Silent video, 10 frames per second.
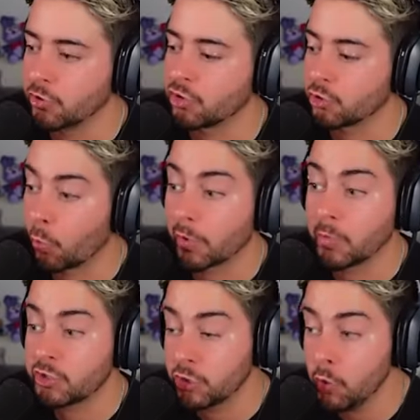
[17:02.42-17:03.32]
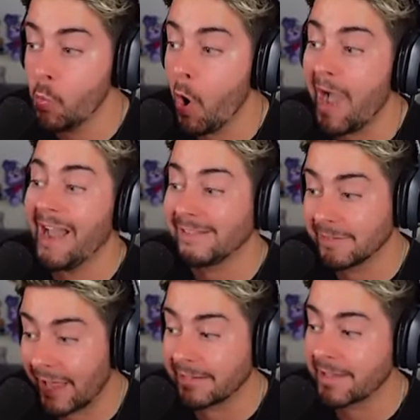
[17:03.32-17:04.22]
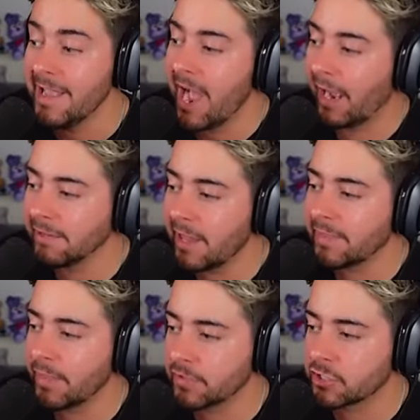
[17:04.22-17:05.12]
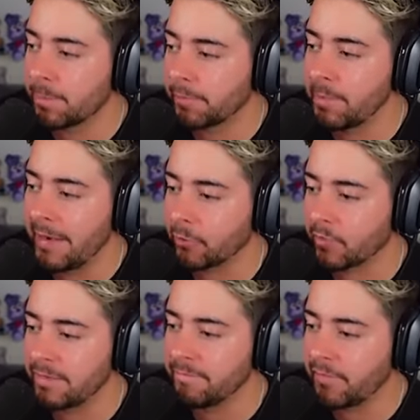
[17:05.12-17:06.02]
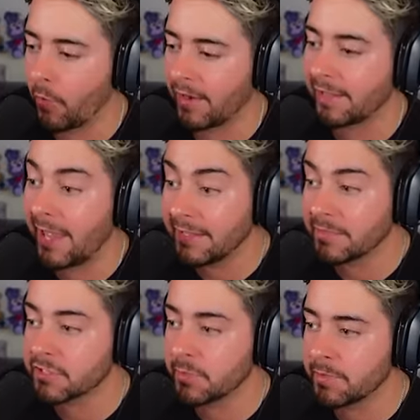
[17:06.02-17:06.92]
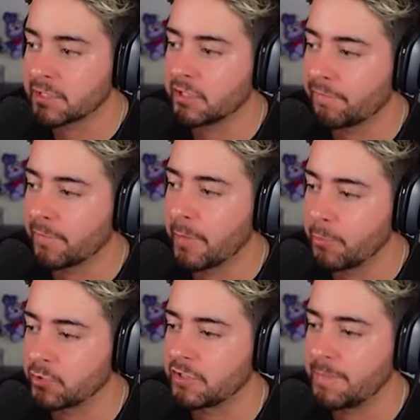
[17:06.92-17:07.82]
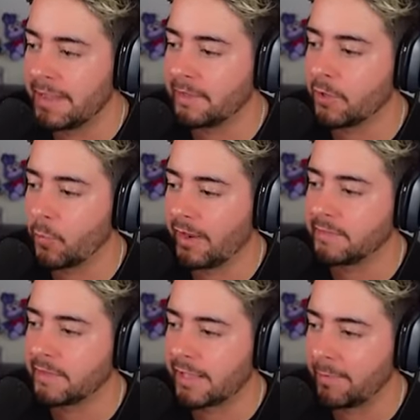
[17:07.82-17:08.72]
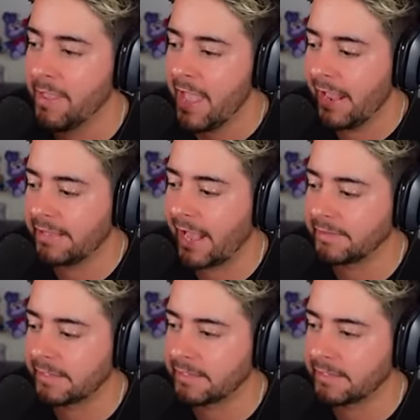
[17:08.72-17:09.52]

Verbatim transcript: the story, which, you know what, I like. I like that the supplementary info, and I like that some of the stuff from the books is making their way into the game. Hey, Candy